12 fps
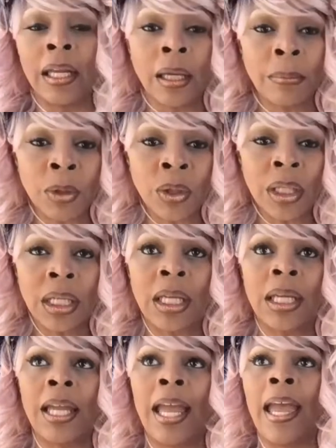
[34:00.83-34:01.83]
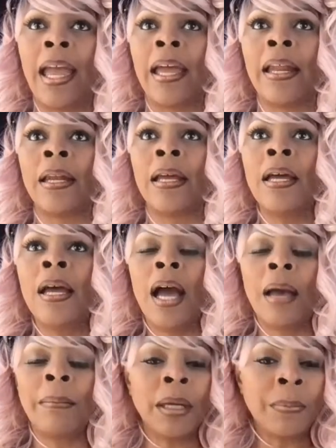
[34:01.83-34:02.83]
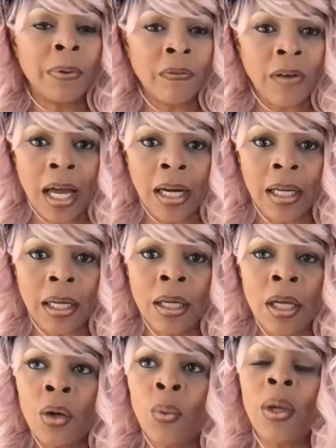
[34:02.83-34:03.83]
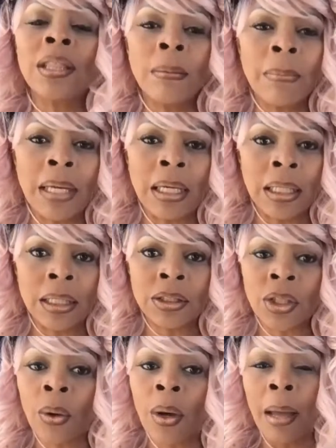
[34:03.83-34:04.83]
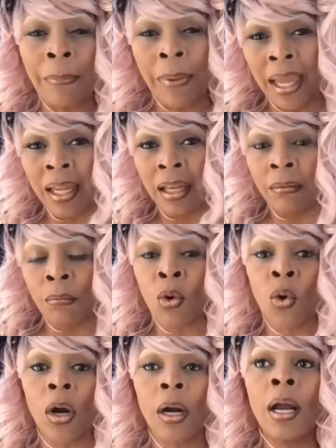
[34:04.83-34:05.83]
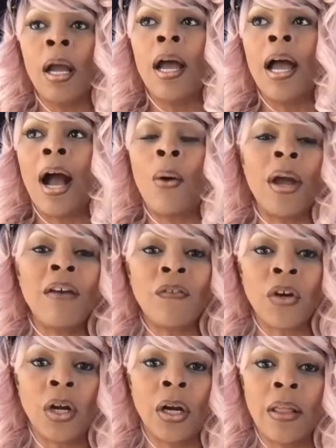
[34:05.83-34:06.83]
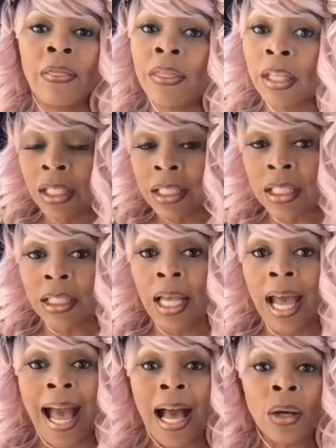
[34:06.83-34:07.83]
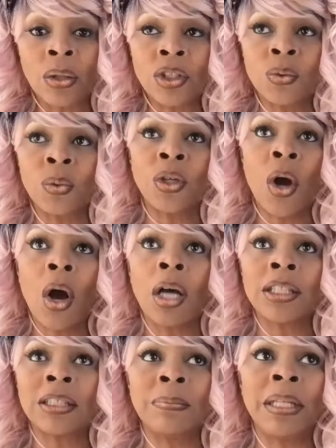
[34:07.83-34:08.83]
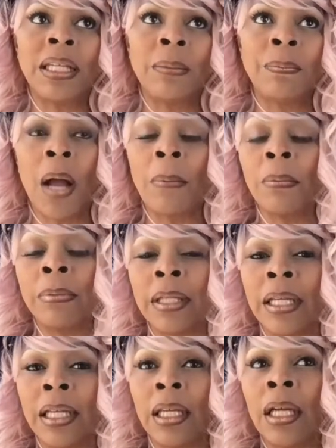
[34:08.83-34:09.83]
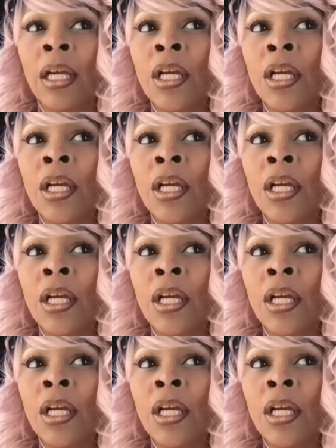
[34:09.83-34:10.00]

community and I'm in a Pravada with amenities, so I'm paying more. However, this house would cost me probably,